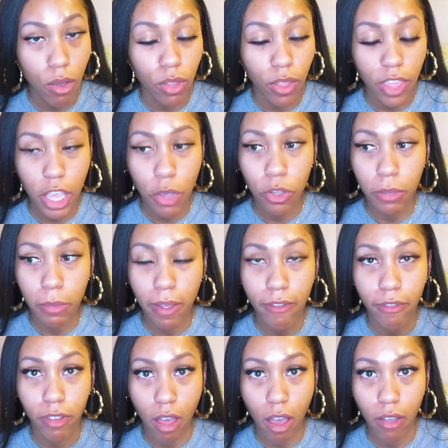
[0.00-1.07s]
I think it was in my
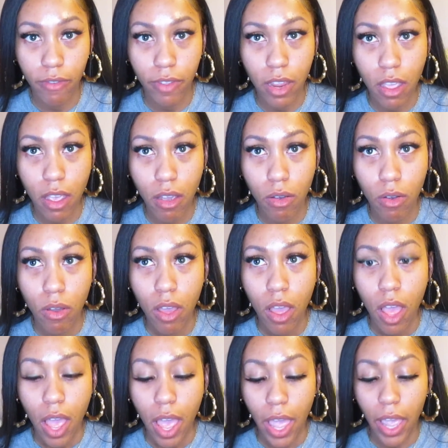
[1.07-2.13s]
vlog video,
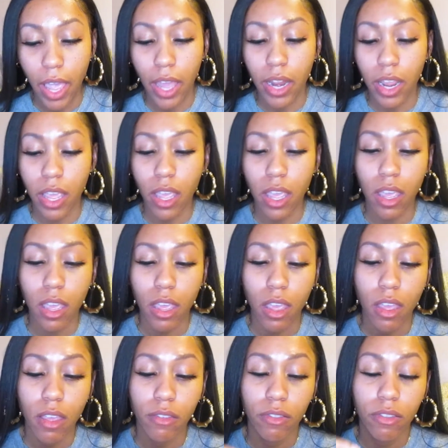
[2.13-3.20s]
and it
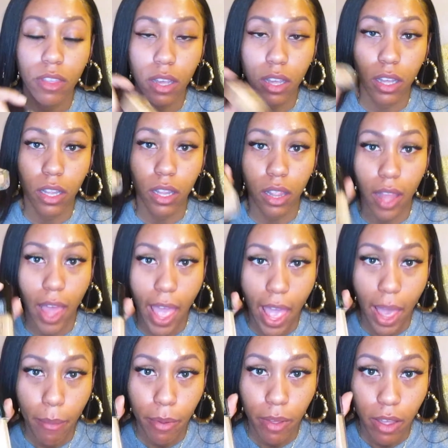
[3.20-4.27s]
is the
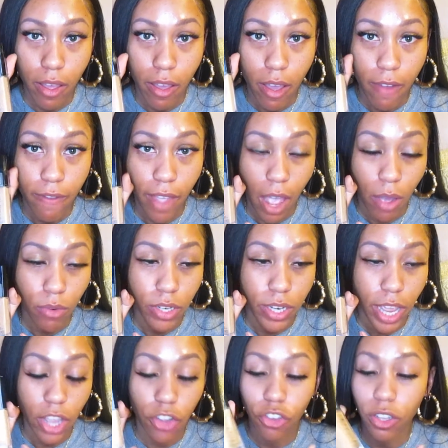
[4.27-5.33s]
Collab
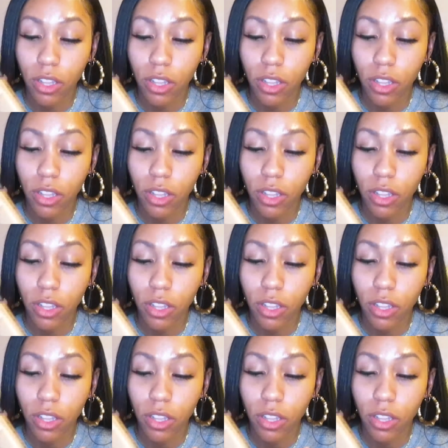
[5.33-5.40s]
foundation.